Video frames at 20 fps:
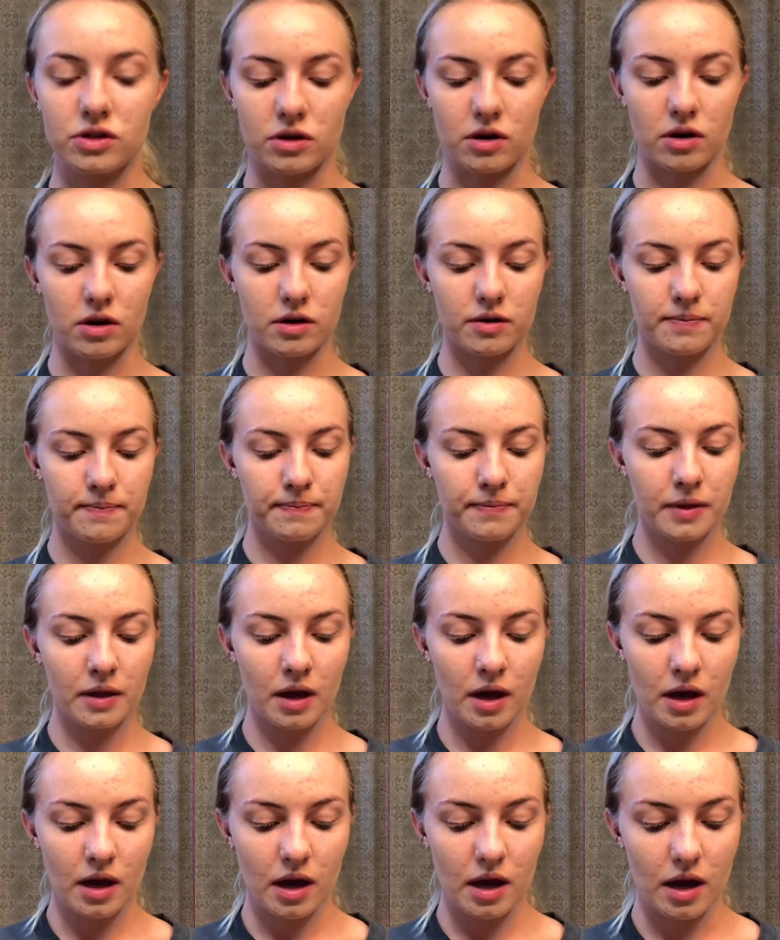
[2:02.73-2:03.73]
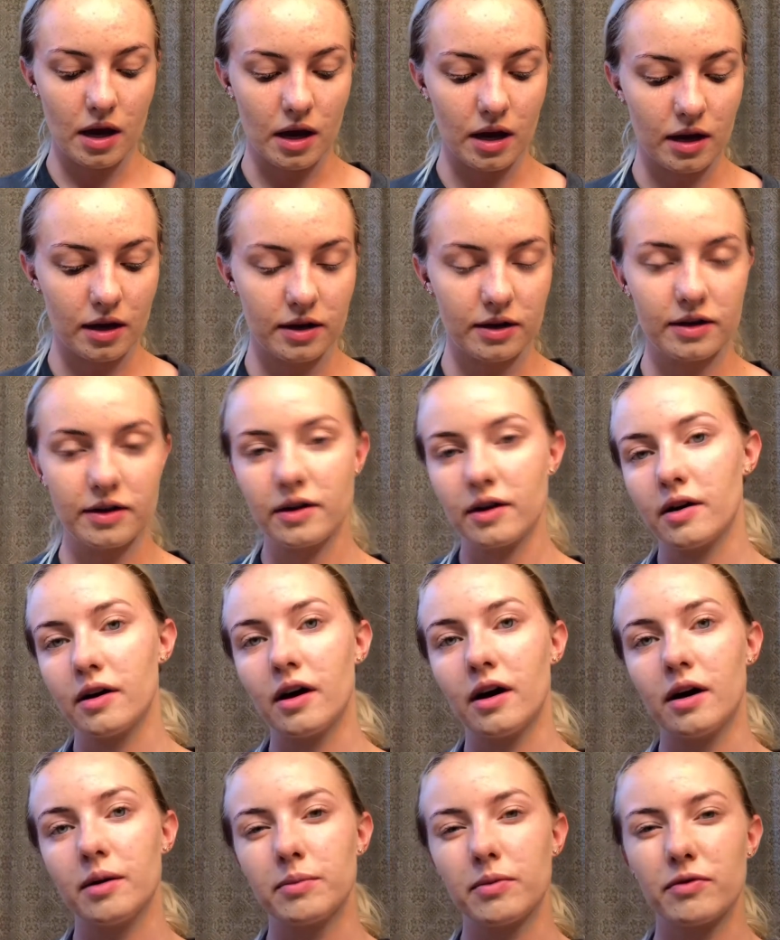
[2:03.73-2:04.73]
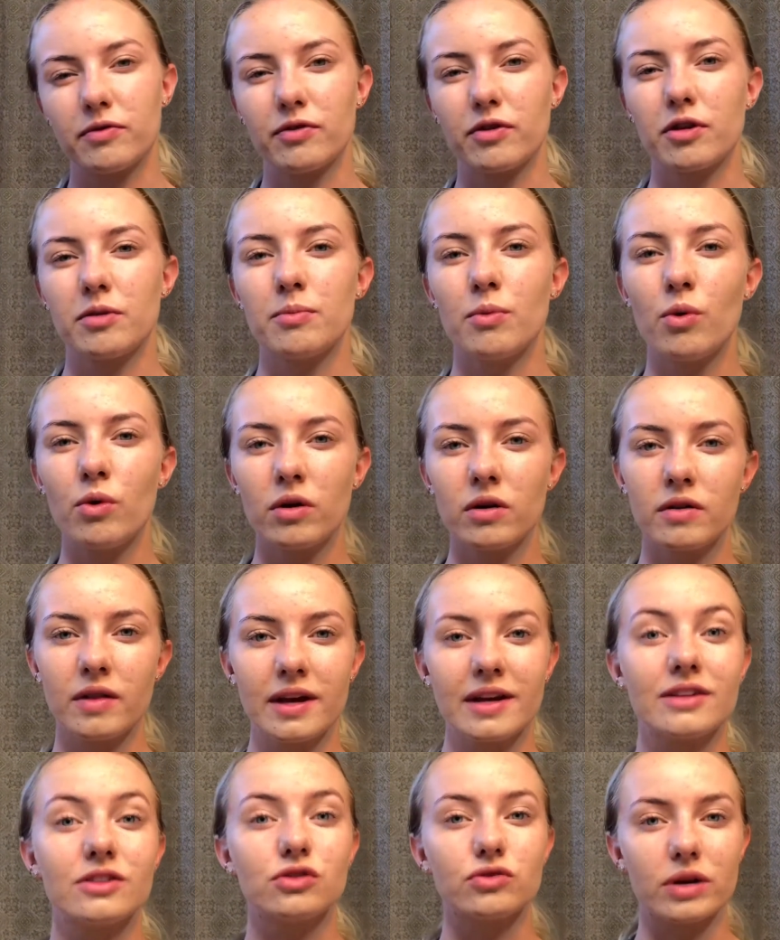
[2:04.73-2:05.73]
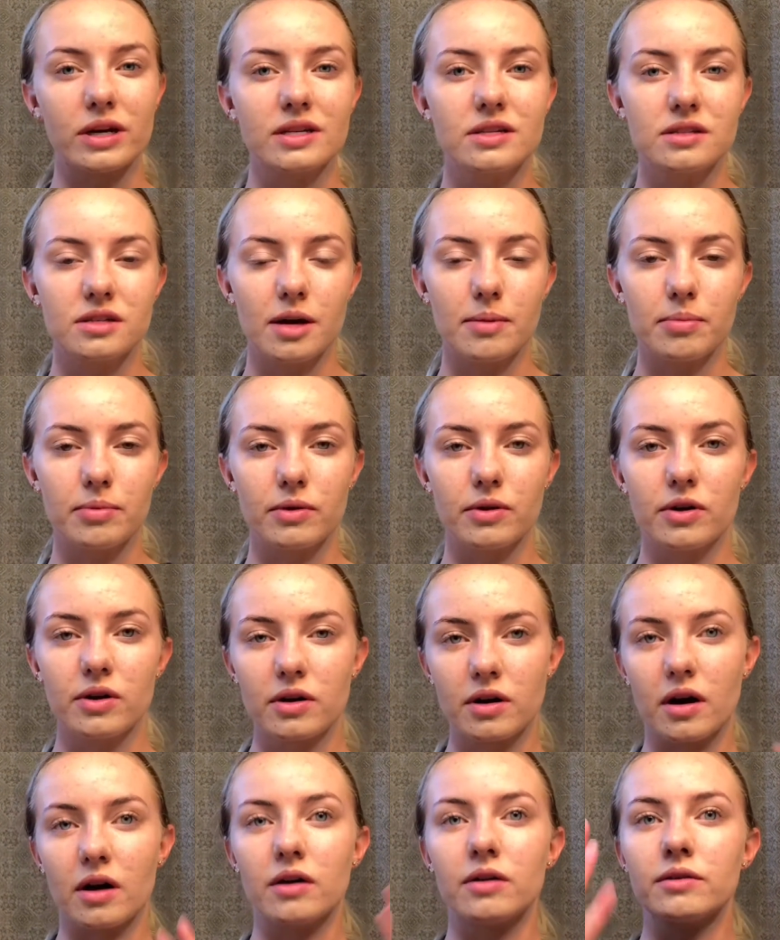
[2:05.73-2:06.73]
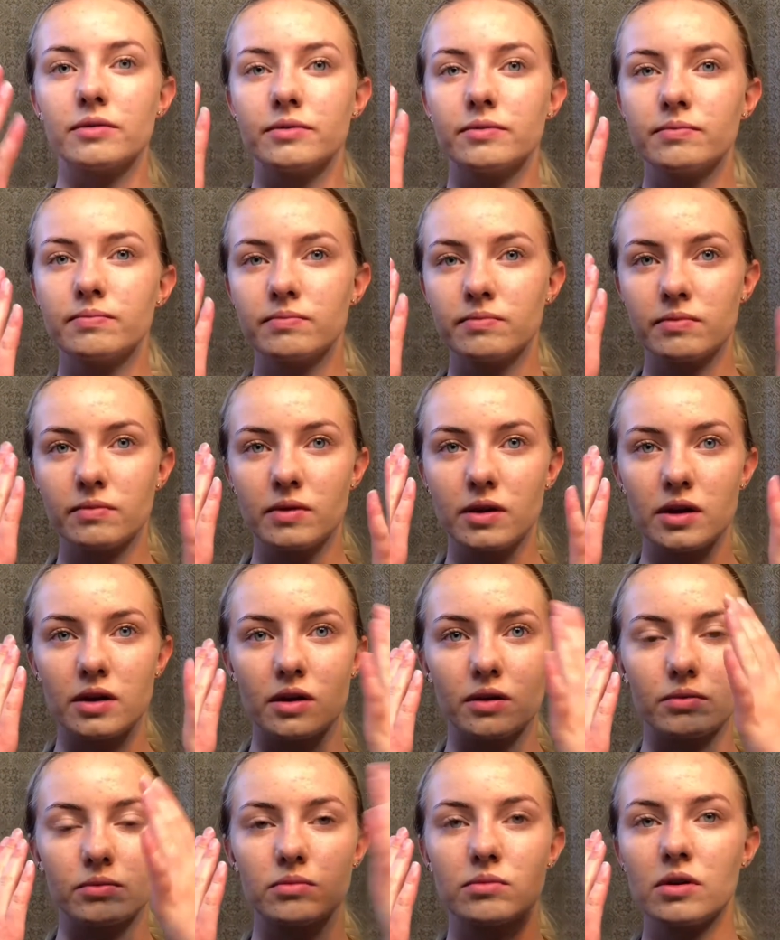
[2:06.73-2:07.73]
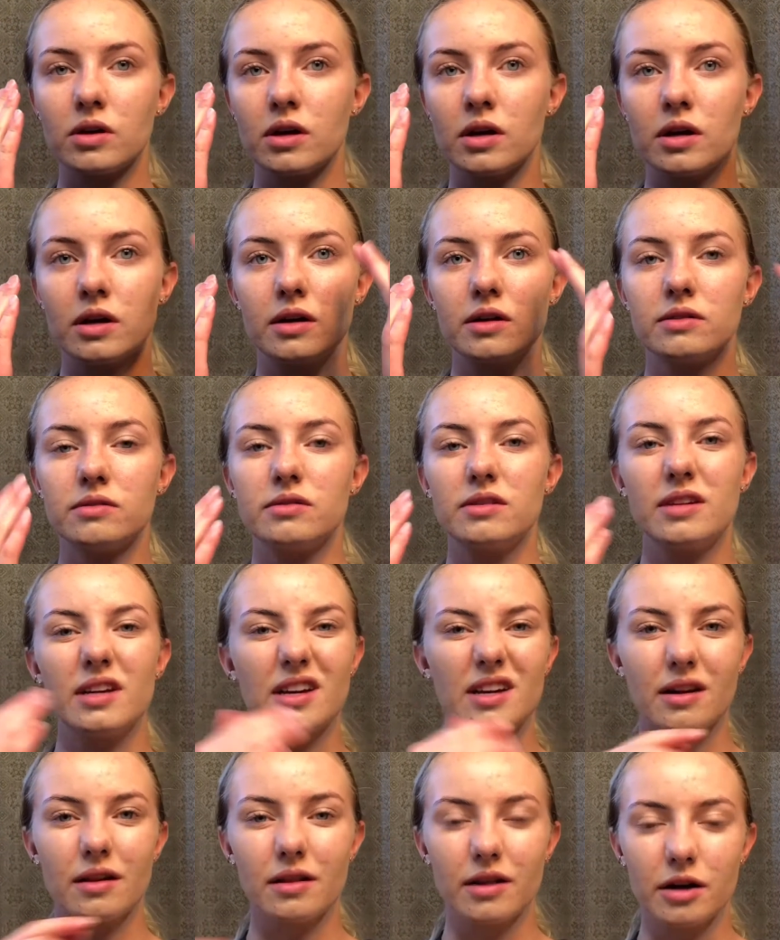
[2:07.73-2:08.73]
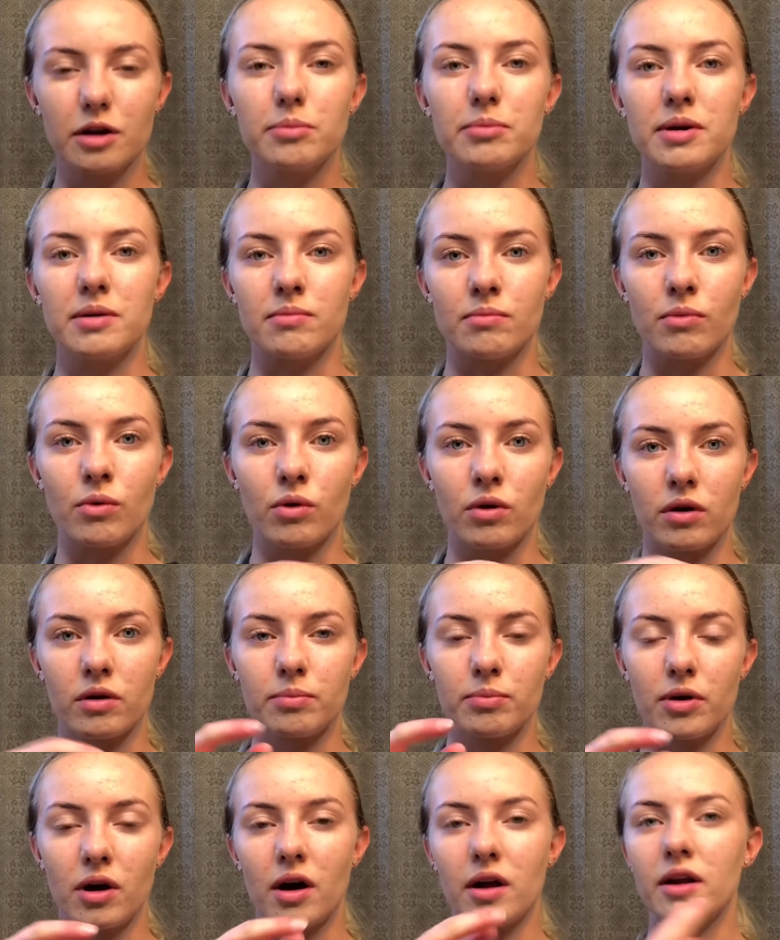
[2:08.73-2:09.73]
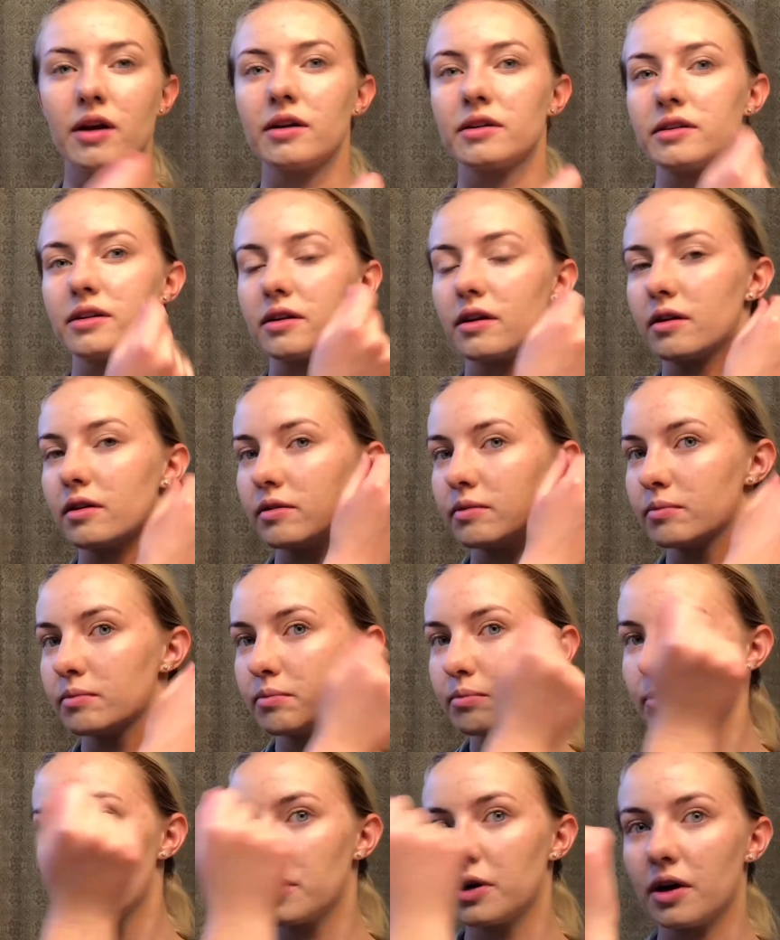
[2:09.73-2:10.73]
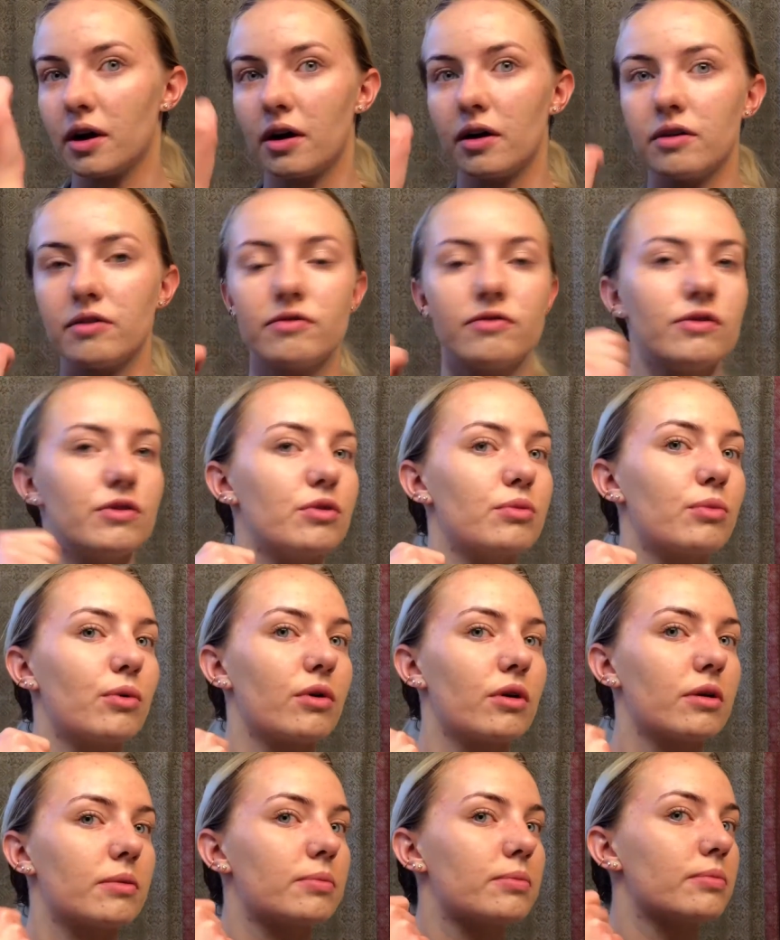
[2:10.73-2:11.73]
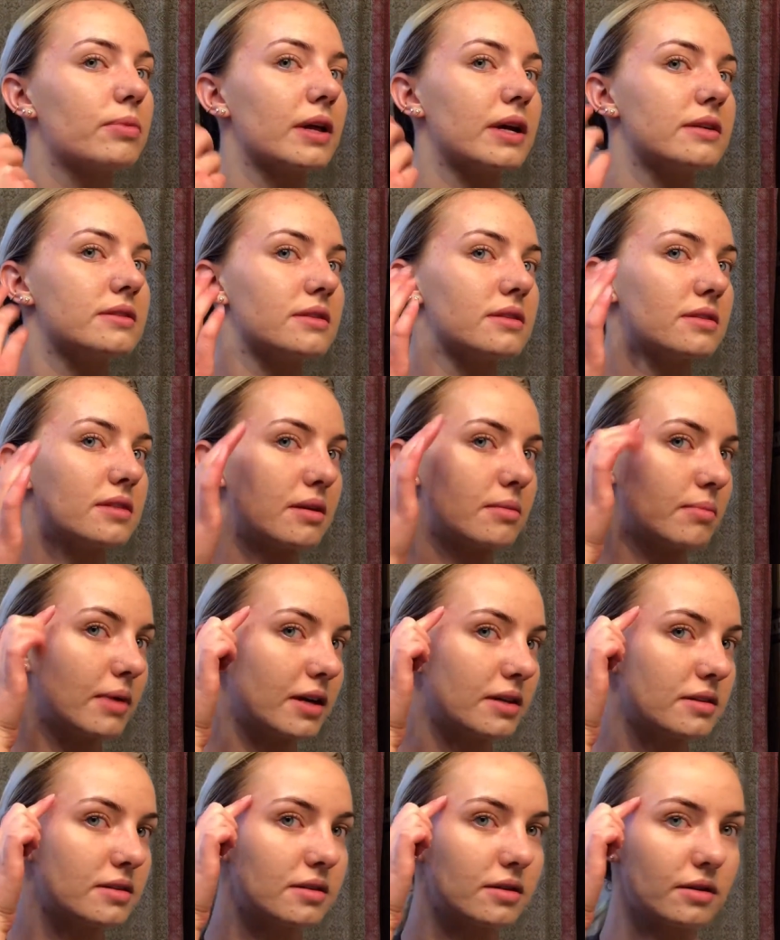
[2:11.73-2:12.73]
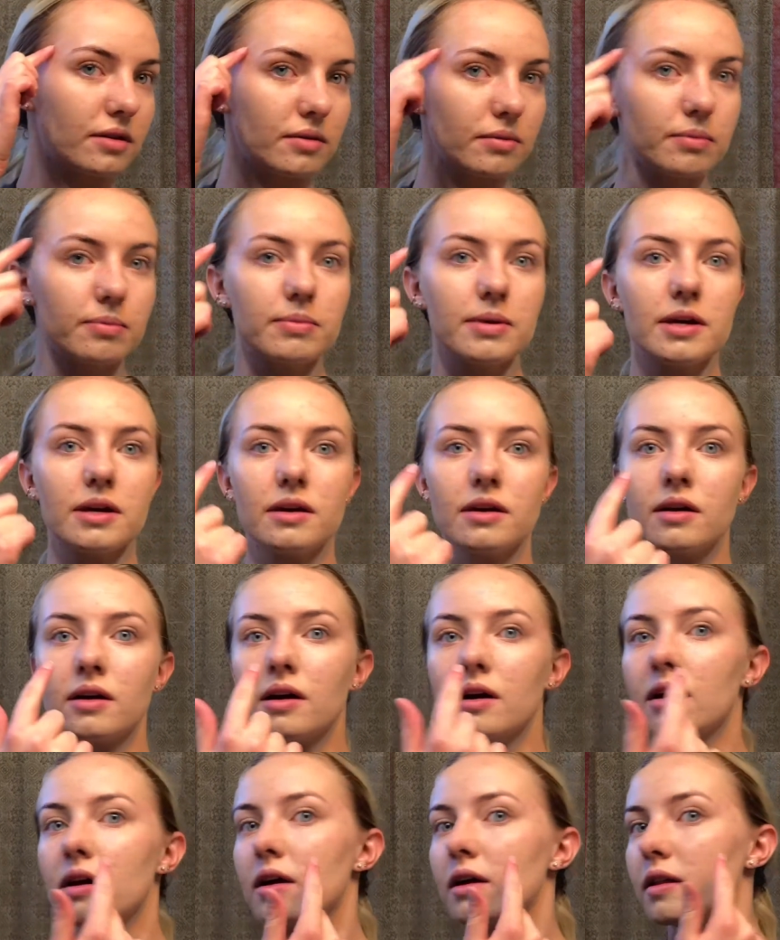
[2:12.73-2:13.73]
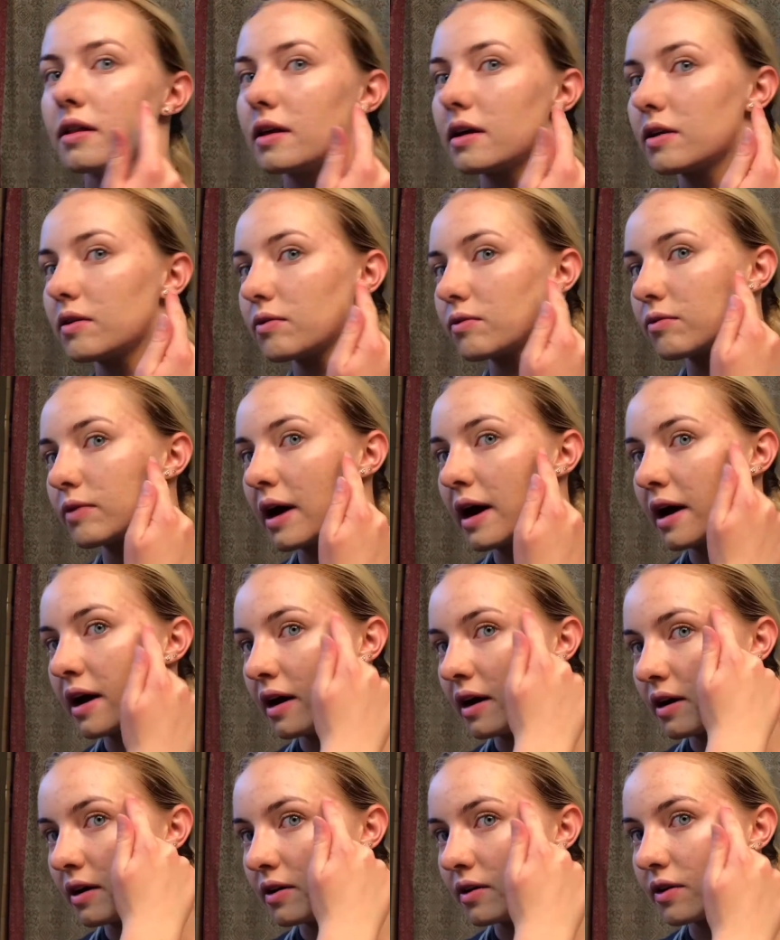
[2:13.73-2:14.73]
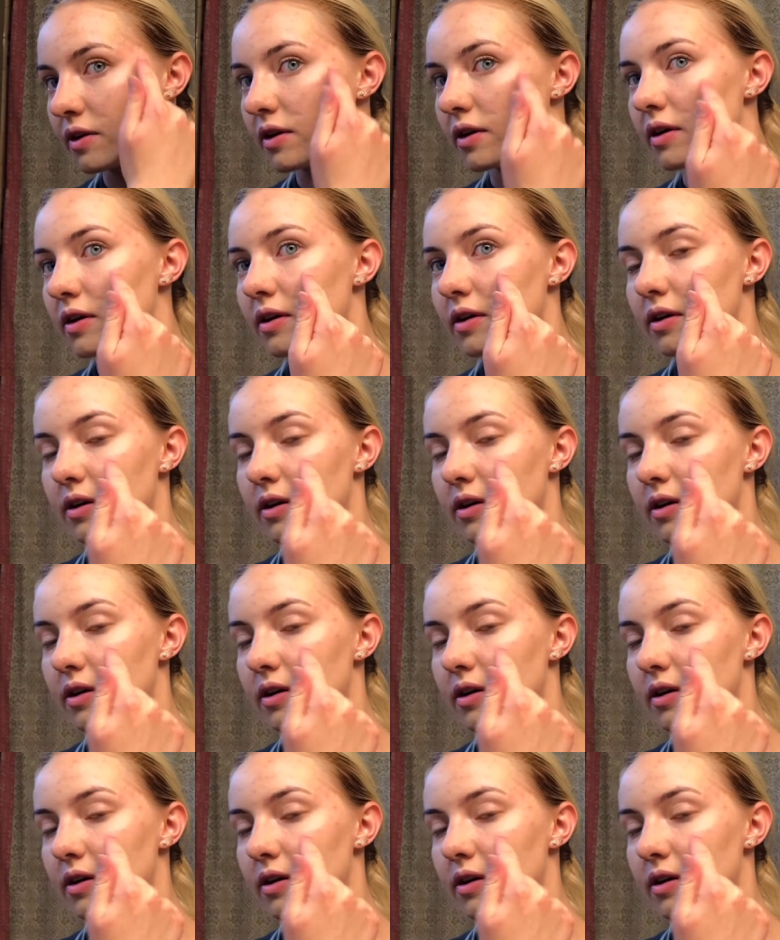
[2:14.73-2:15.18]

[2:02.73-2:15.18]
on, and for a more like dressed up look, I'll, get a little bit more product and I'll put it on a few more places that might still be like red or